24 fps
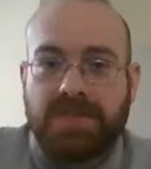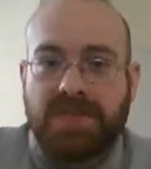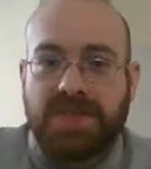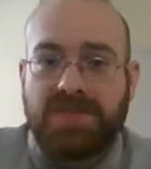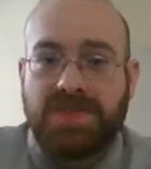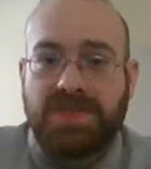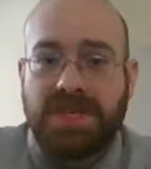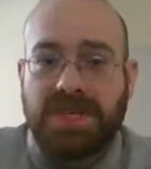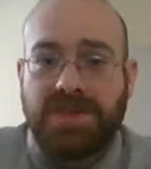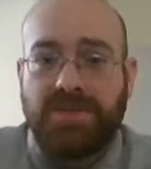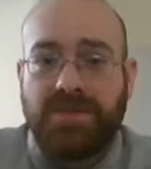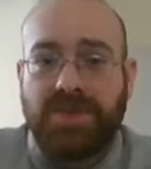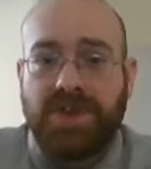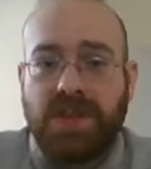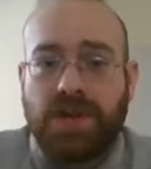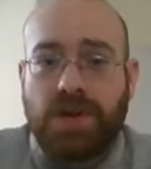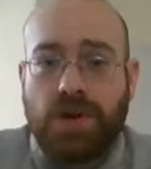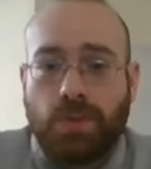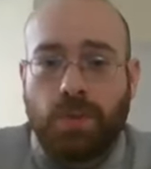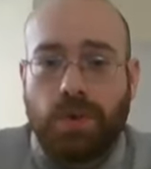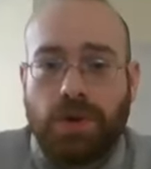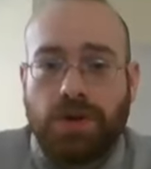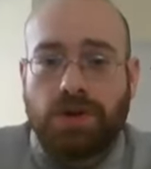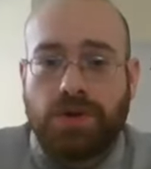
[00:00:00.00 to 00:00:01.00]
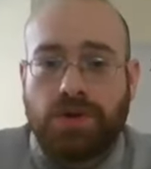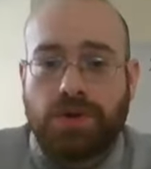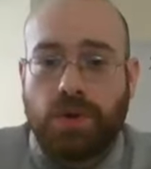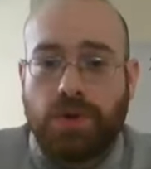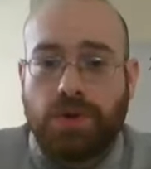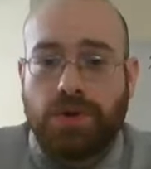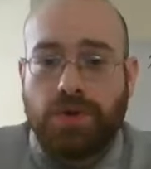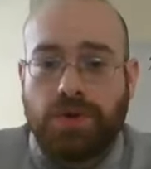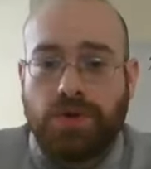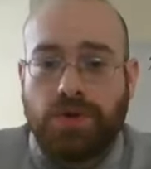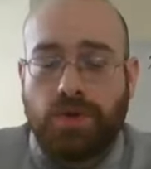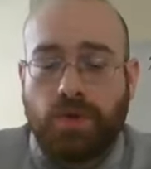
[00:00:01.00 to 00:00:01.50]
In this video, we are
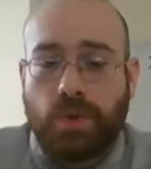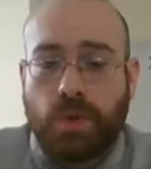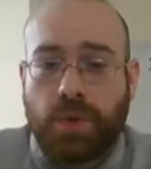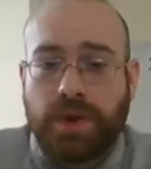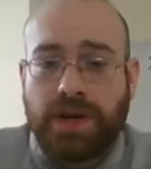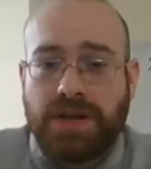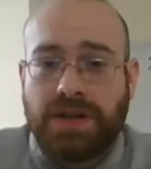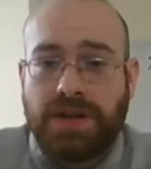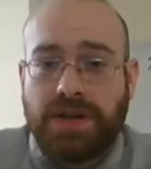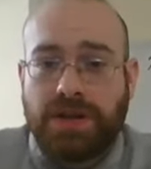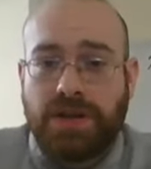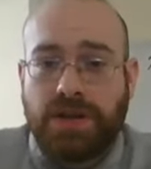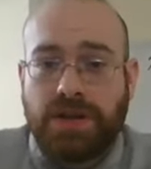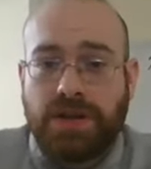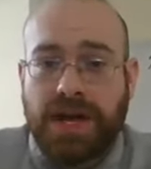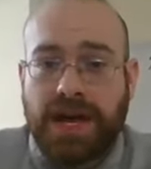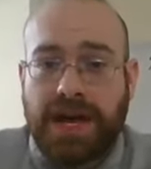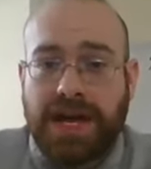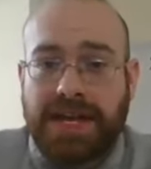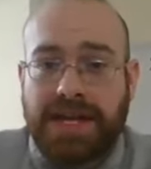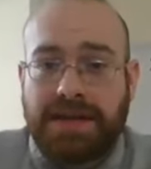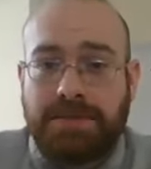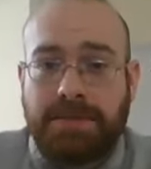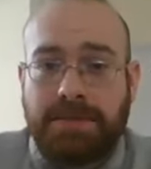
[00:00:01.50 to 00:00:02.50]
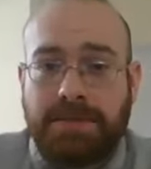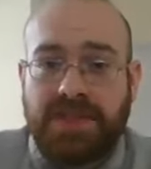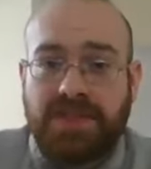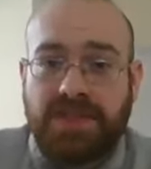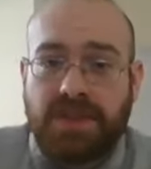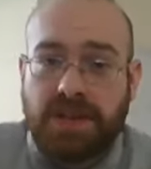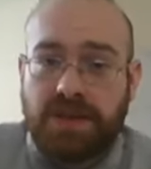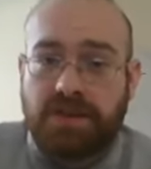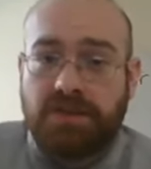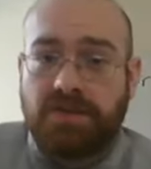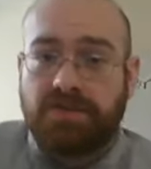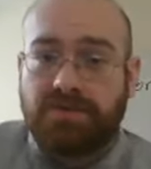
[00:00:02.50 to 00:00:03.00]
going to quickly look at a method
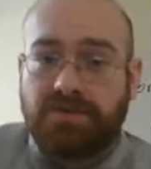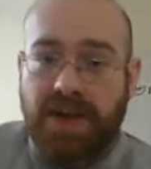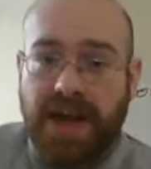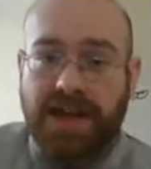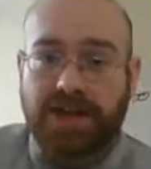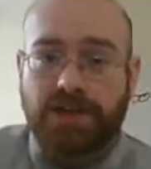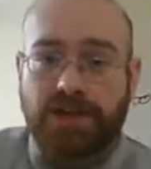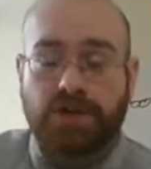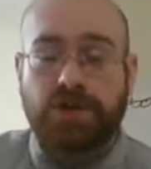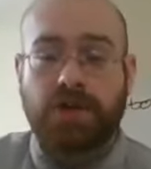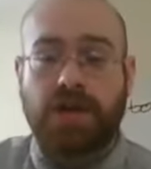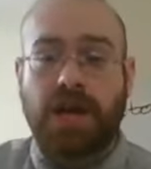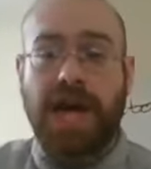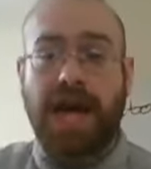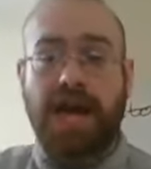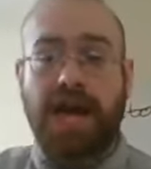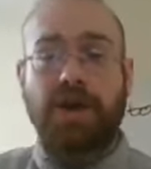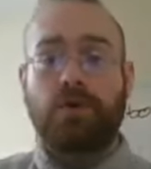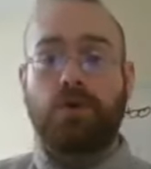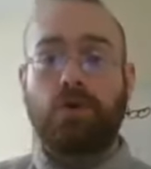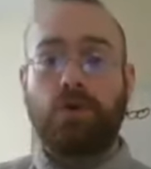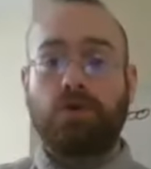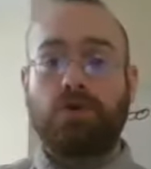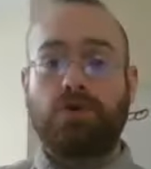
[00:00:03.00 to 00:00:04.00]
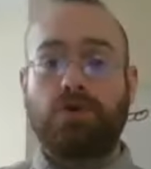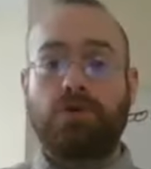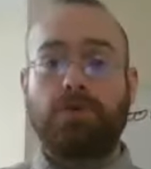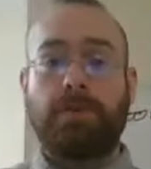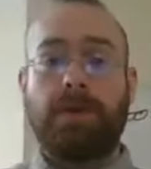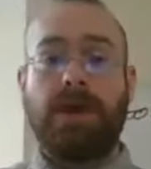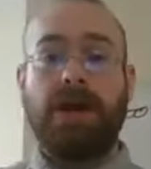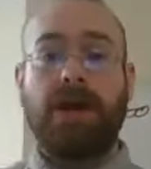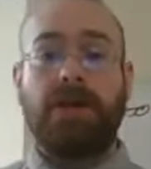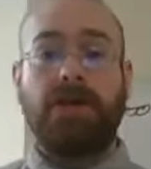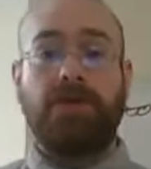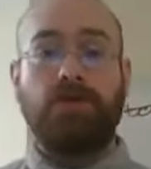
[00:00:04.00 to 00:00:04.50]
of factoring higher order
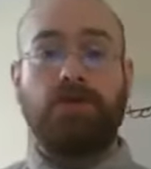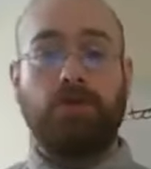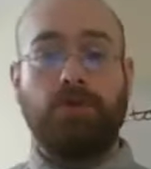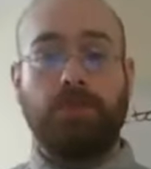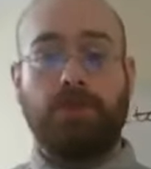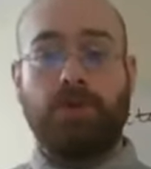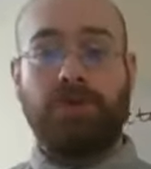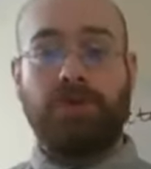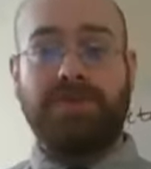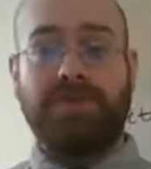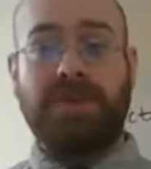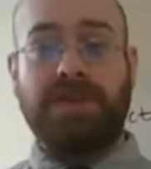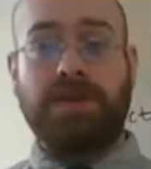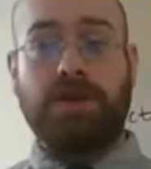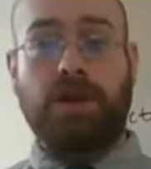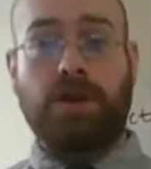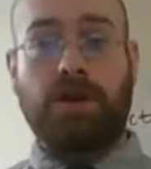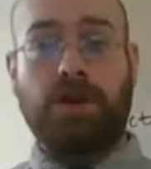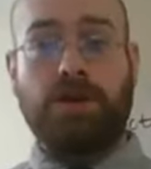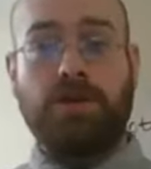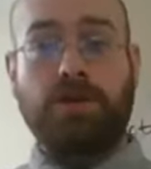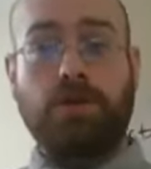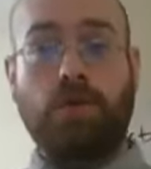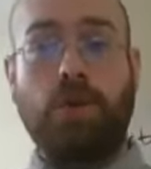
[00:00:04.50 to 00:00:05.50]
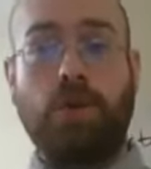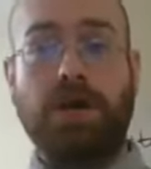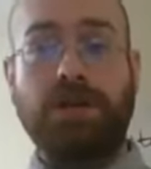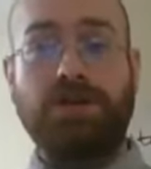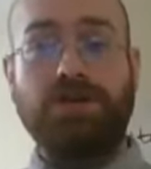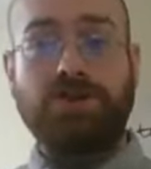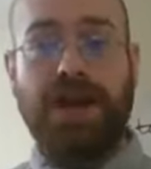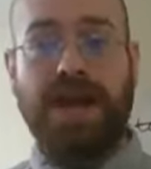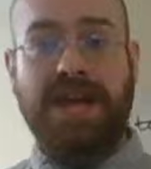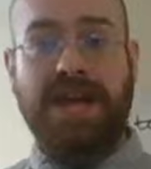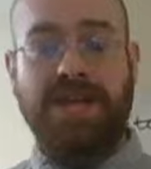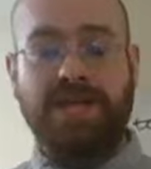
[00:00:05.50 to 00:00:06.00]
polynomials that are
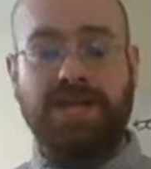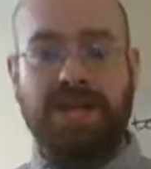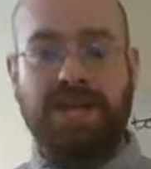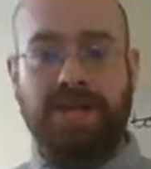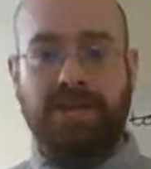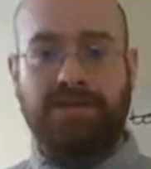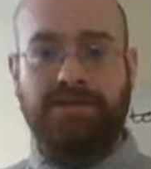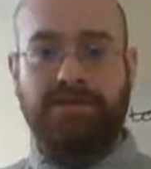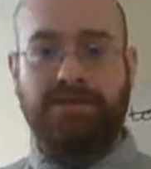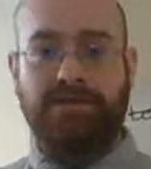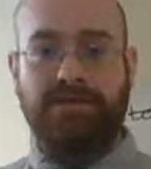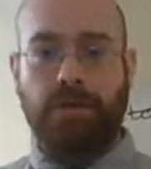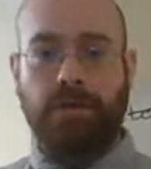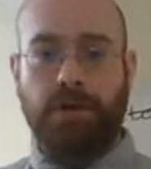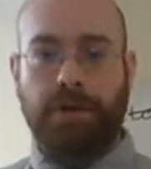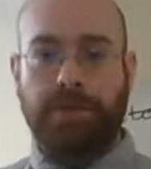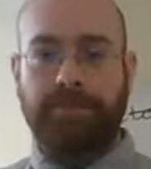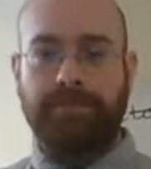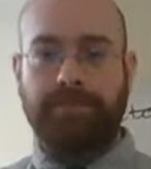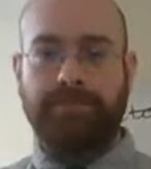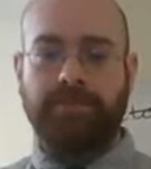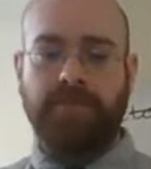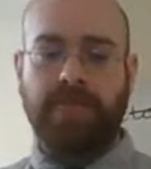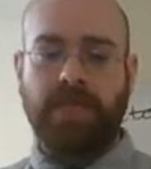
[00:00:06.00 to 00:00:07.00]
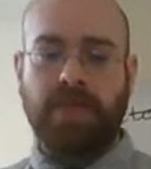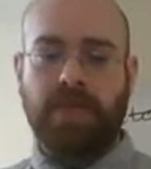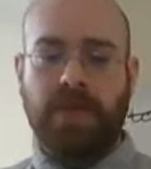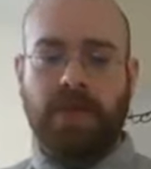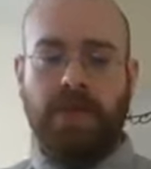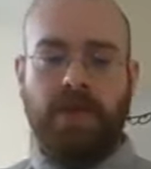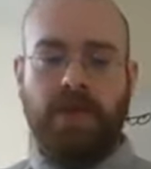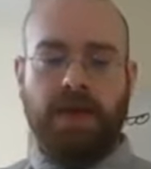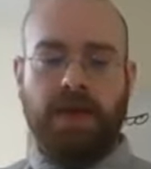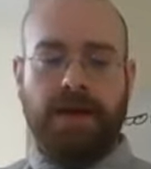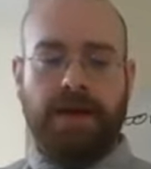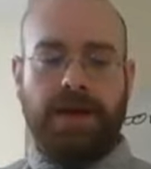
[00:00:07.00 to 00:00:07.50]
quadratic in form.
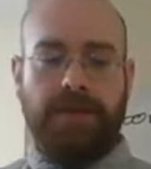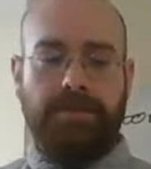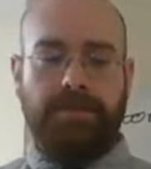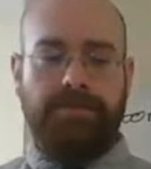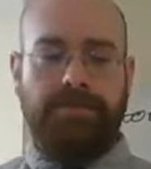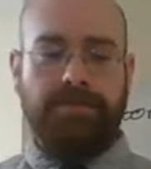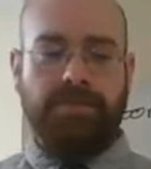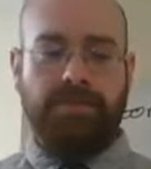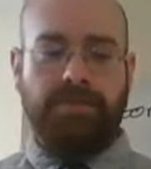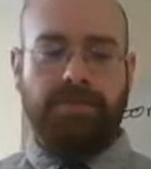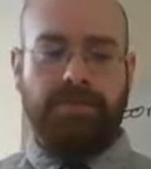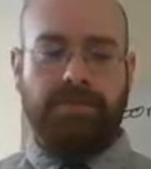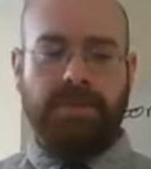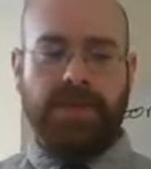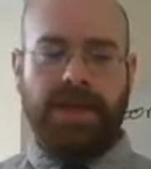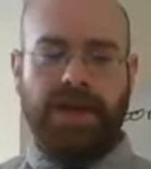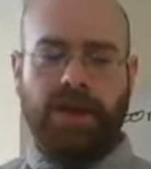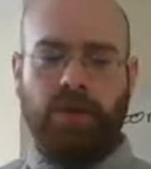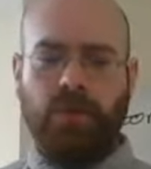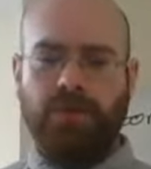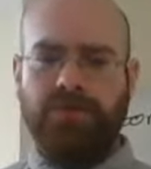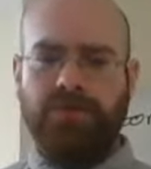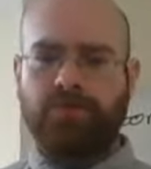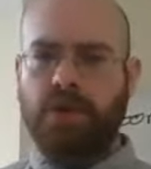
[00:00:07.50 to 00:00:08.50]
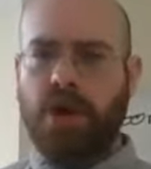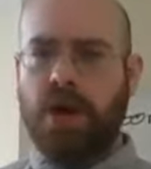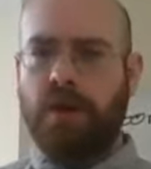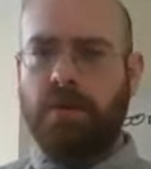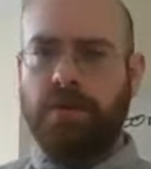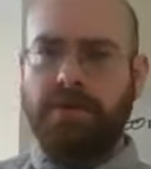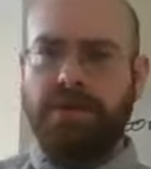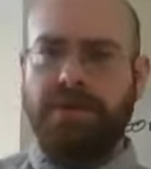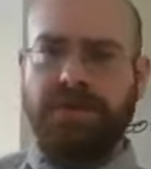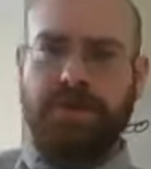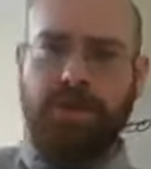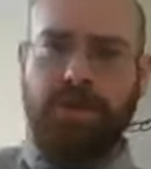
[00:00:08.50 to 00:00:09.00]
Now, we've
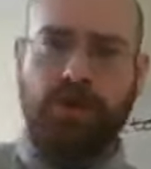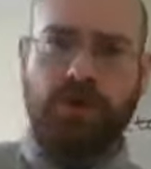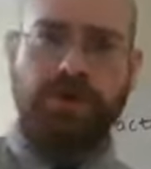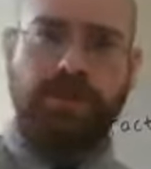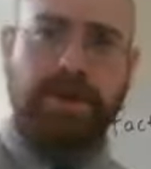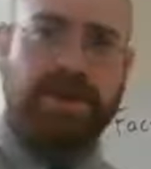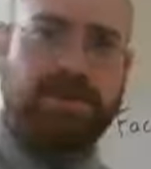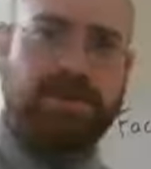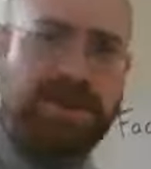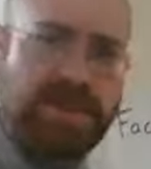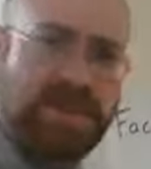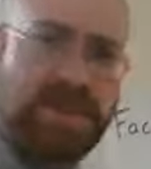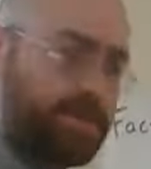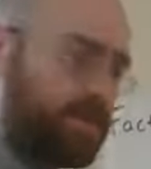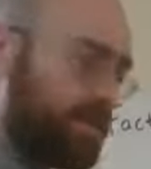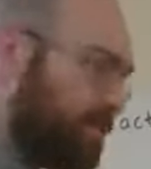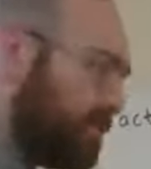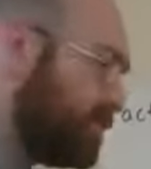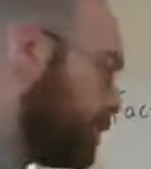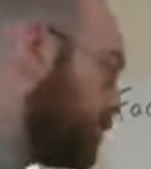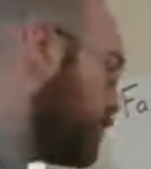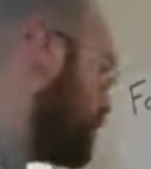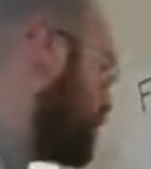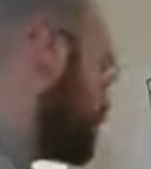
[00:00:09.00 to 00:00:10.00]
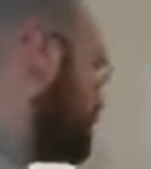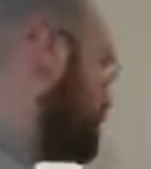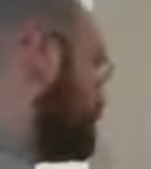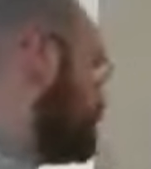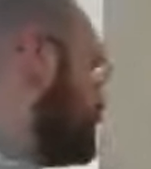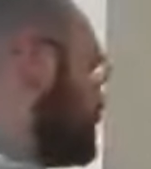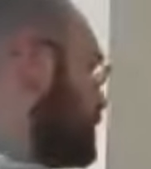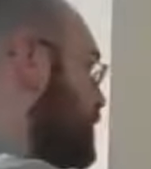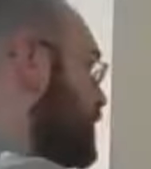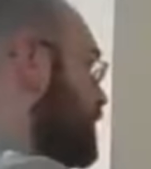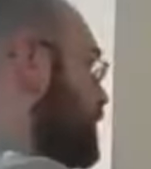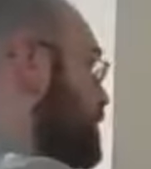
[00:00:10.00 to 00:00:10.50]
probably spoken about this before,
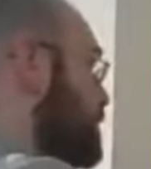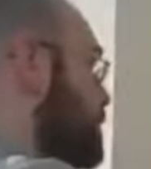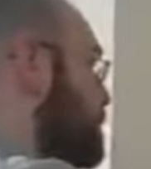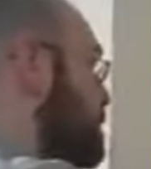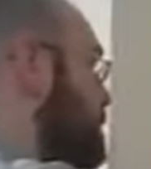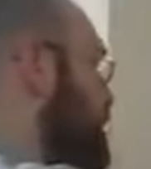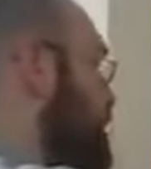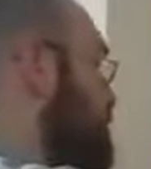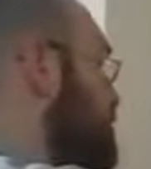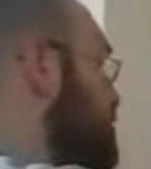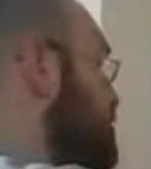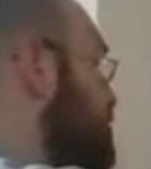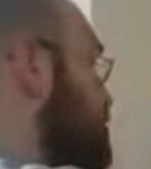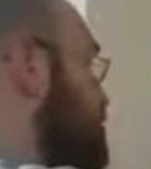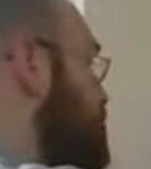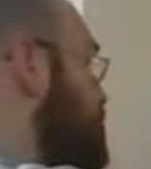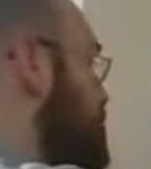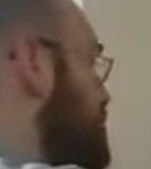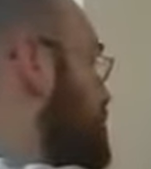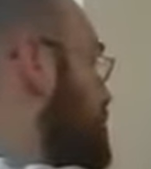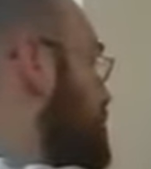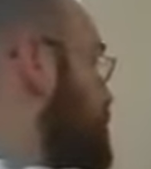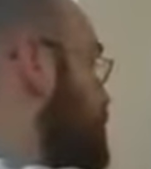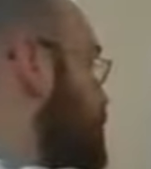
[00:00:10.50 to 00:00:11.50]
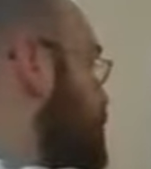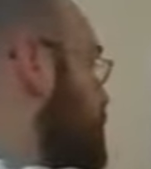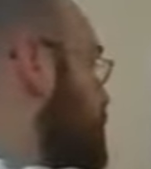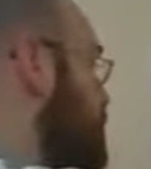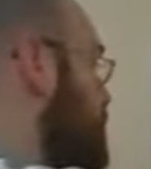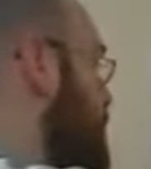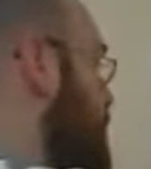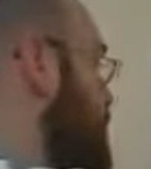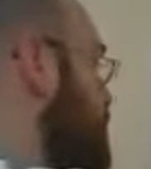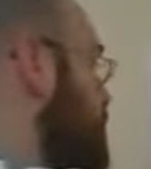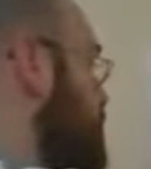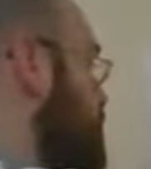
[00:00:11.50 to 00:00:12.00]
but just to
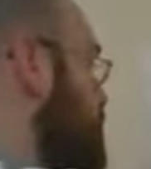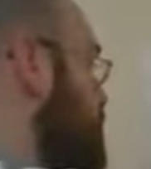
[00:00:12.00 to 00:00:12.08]
remind